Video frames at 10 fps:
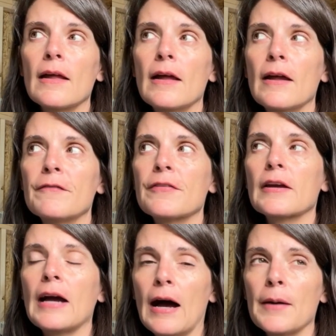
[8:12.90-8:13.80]
if the
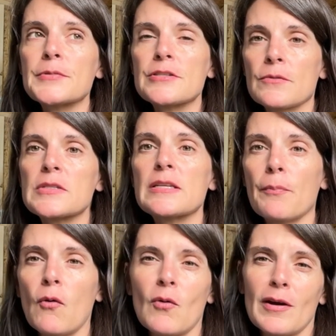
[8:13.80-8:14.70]
comps don't
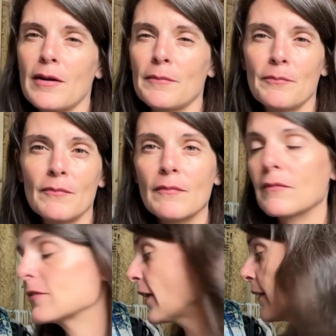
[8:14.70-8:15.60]
support
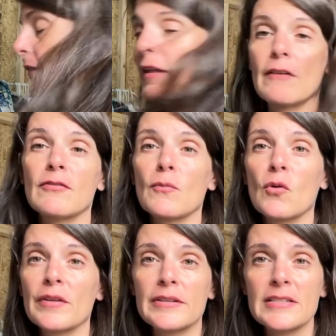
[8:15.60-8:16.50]
selling that for
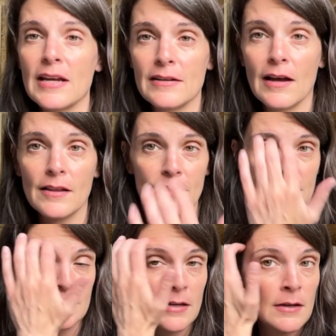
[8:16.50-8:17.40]
more than $10,